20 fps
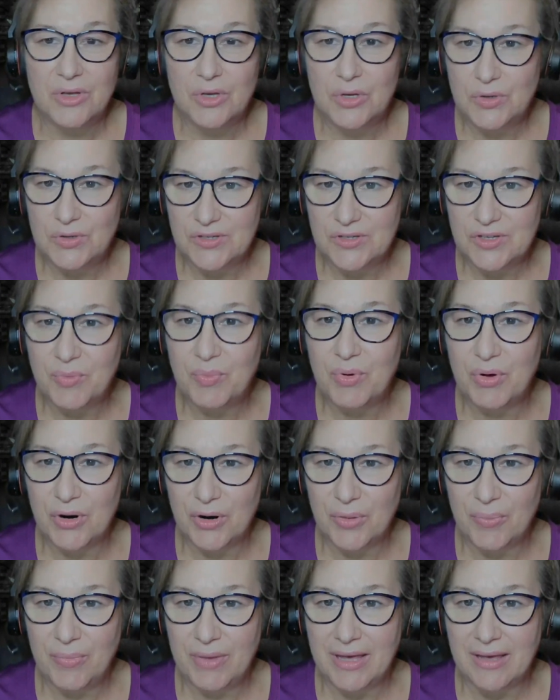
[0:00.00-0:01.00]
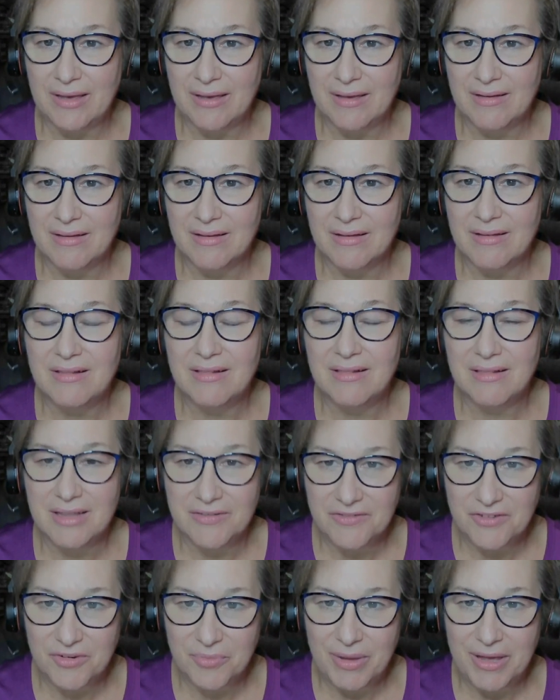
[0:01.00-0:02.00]
who support me,
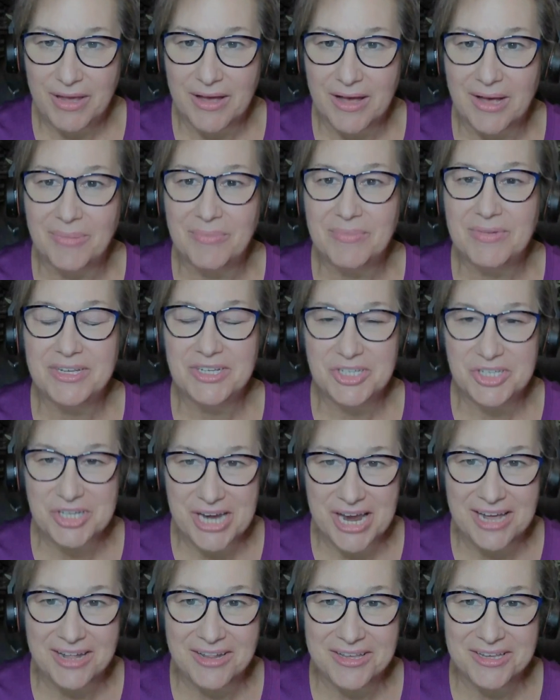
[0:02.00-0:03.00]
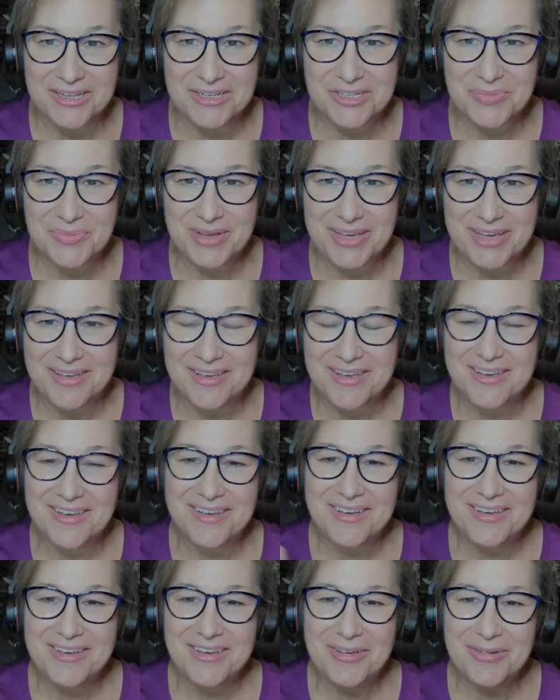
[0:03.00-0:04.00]
lift me up, challenge me,
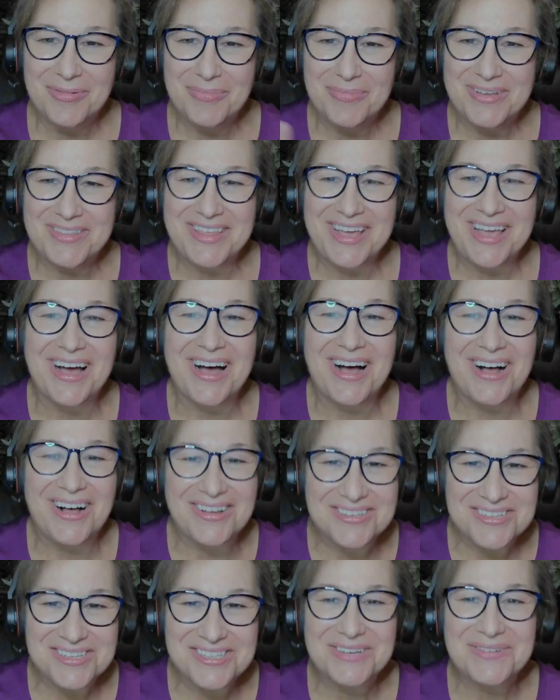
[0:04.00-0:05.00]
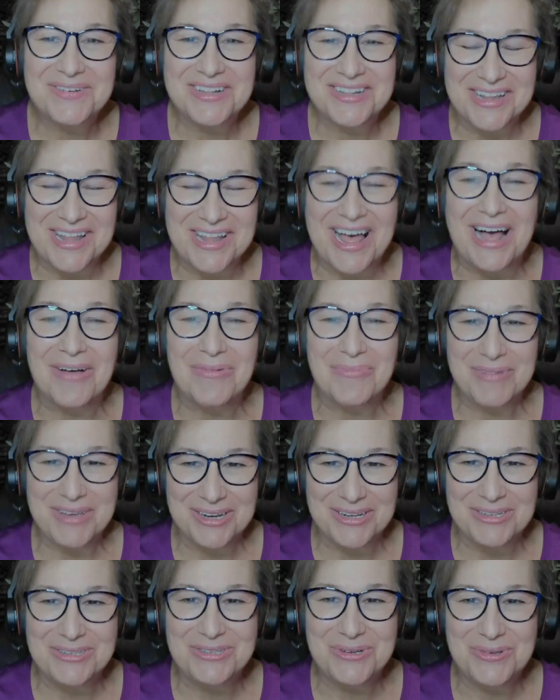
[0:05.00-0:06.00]
but they also allow
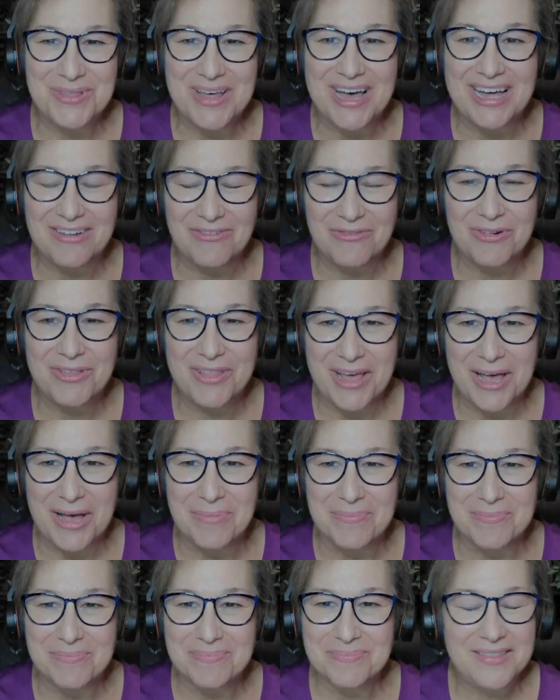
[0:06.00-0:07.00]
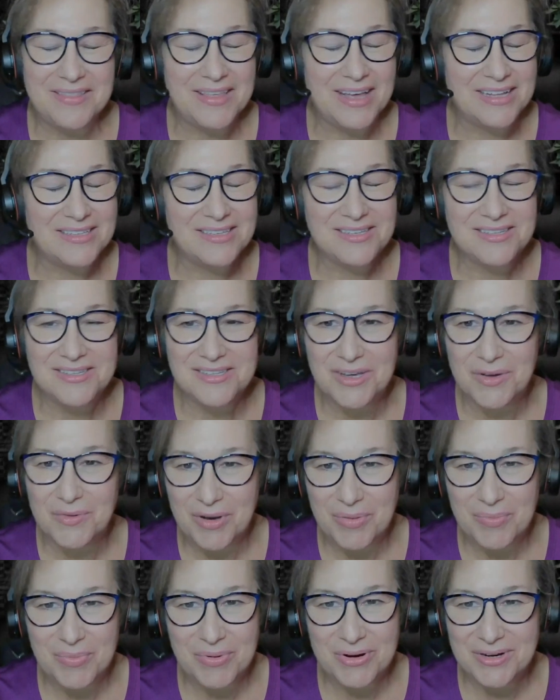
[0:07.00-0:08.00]
me to do that for them. And that's so
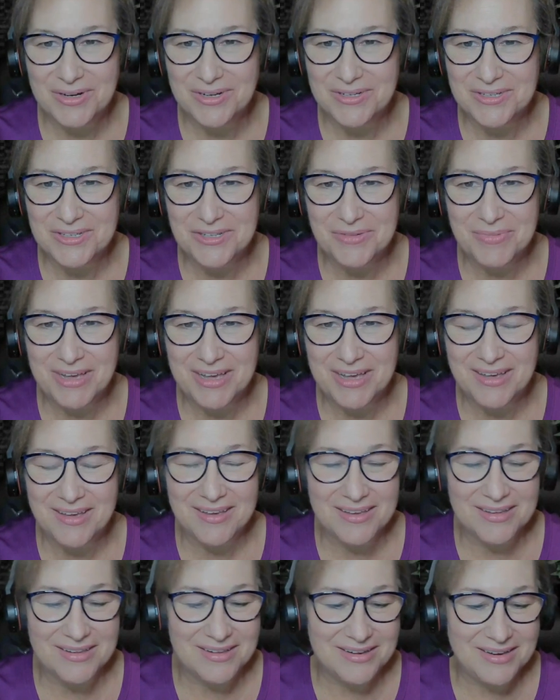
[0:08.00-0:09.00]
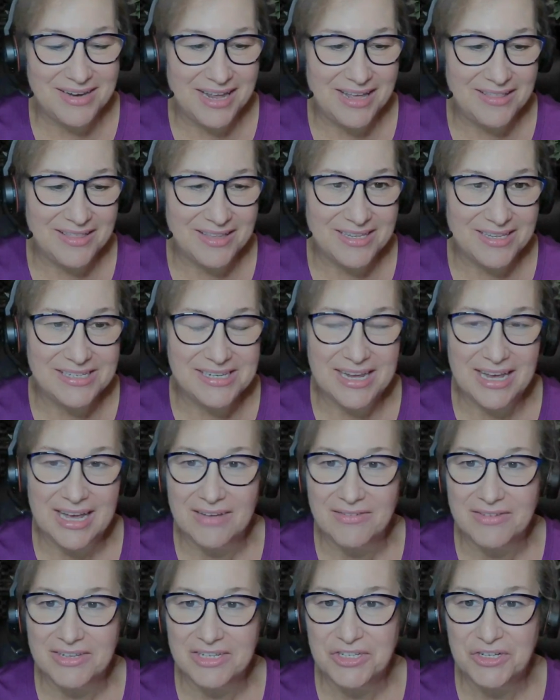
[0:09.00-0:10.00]
important to me, Nathan, to
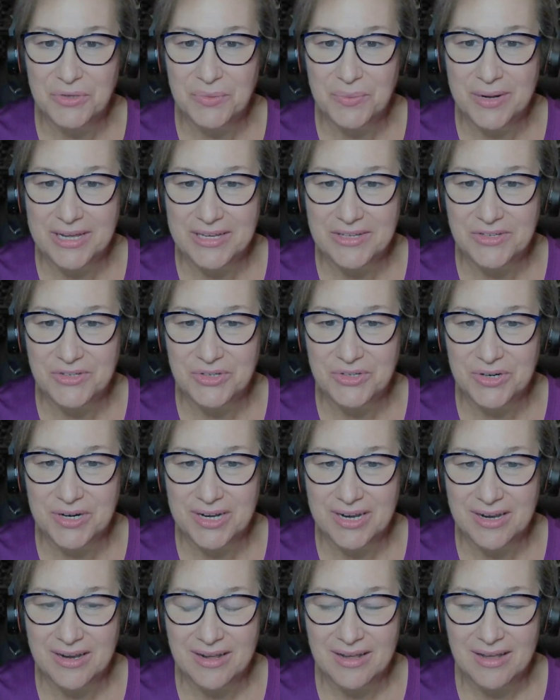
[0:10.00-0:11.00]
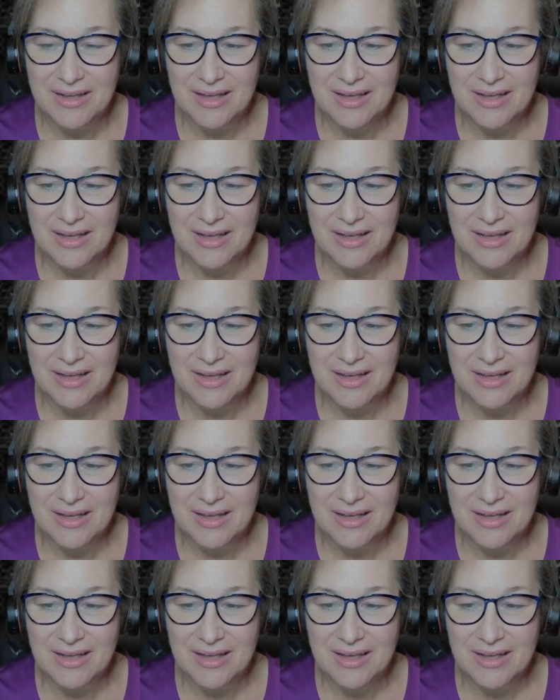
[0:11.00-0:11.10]
have a two-way street.